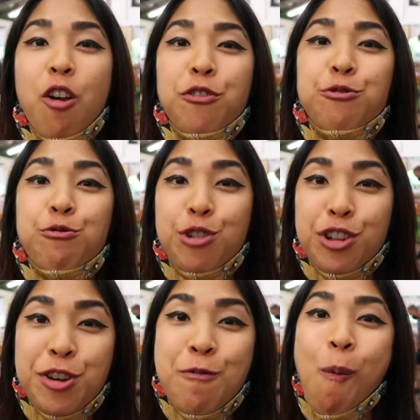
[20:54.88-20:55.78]
It's
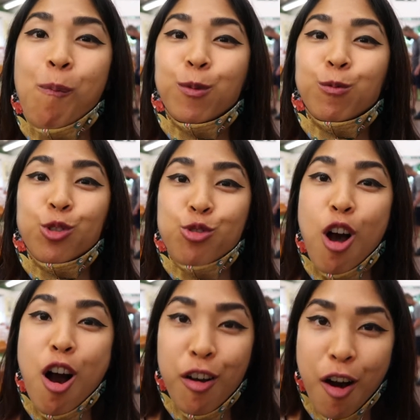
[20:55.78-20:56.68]
really
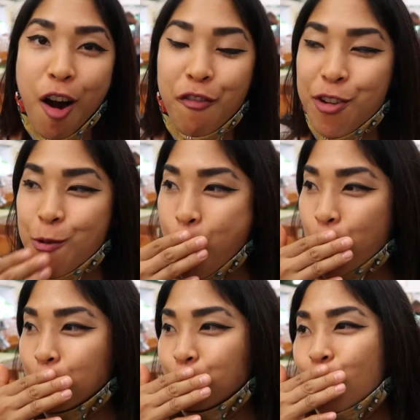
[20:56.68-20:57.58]
strong coffee.
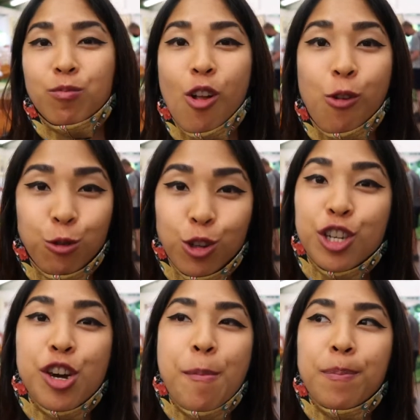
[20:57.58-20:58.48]
Really
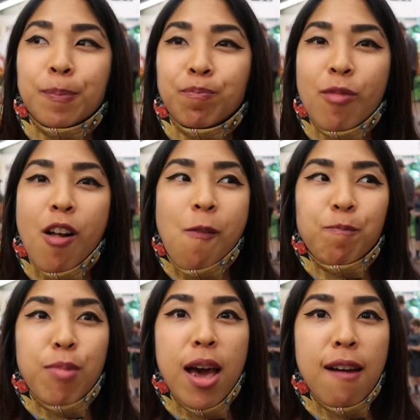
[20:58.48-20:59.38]
good.
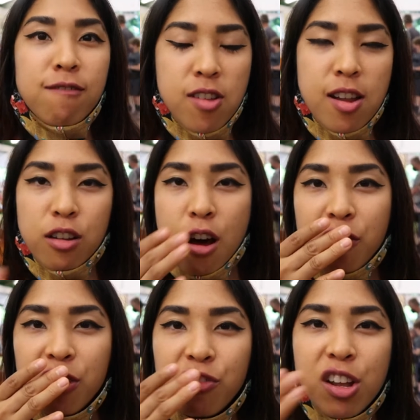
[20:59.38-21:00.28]
I haven't had a
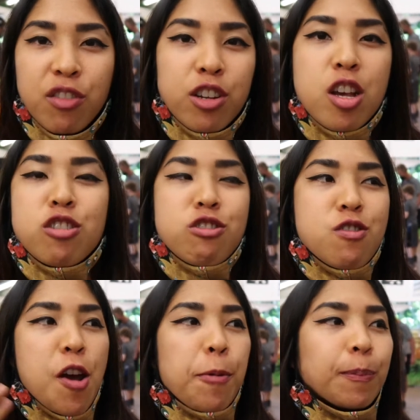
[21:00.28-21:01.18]
coffee flavor taste in
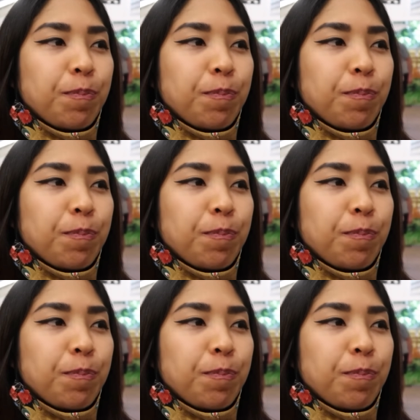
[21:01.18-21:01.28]
like